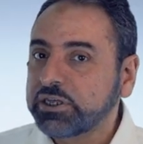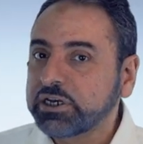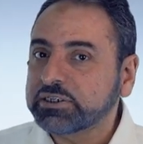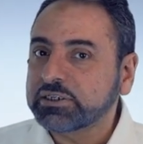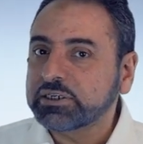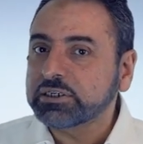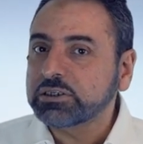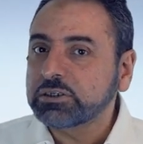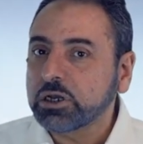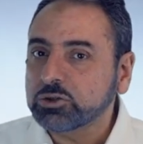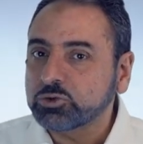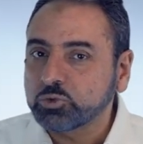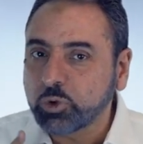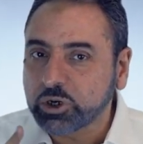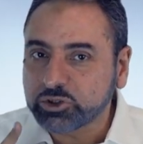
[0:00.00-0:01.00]
This is
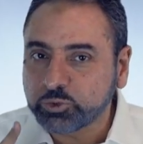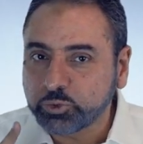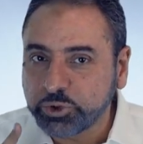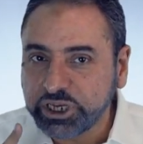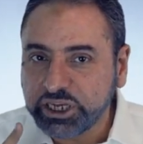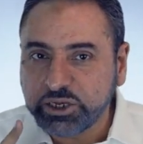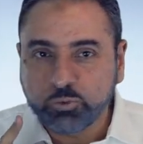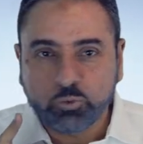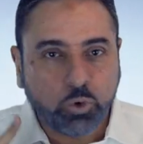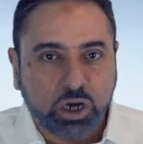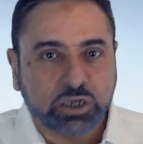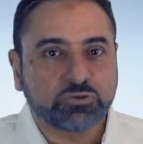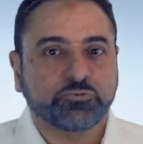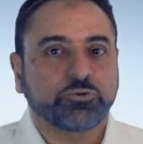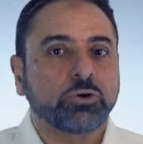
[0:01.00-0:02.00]
not what we
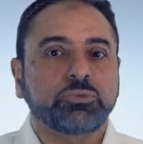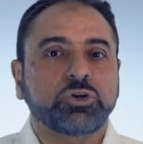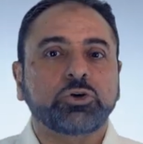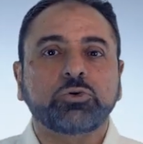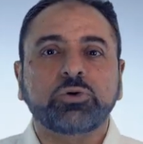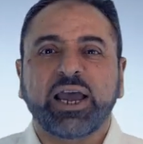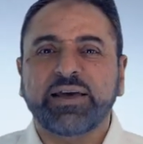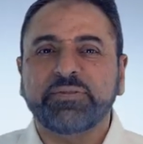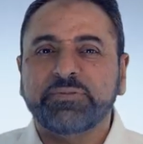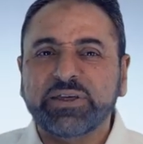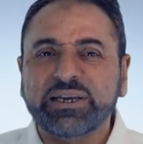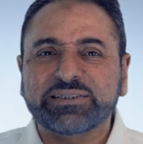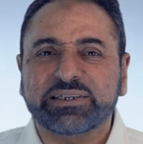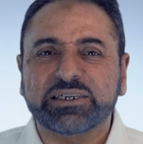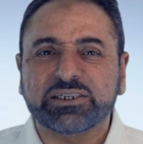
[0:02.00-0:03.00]
want from you, and
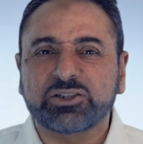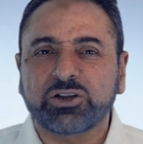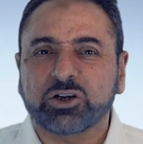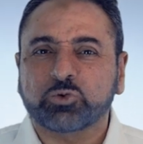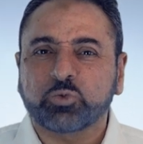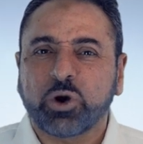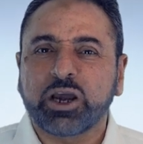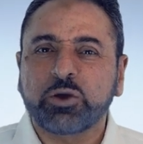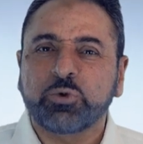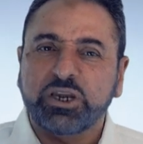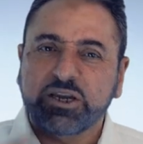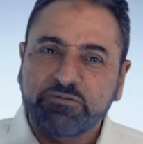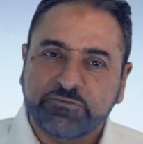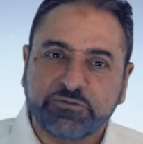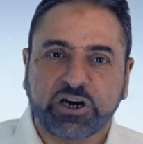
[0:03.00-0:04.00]
this is not why
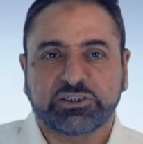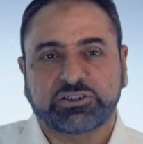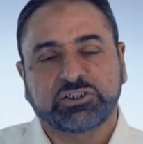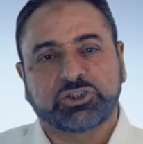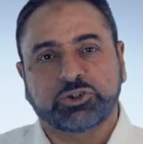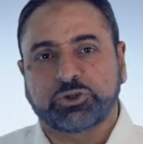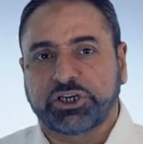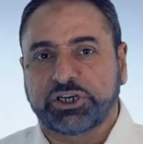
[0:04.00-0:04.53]
we invited you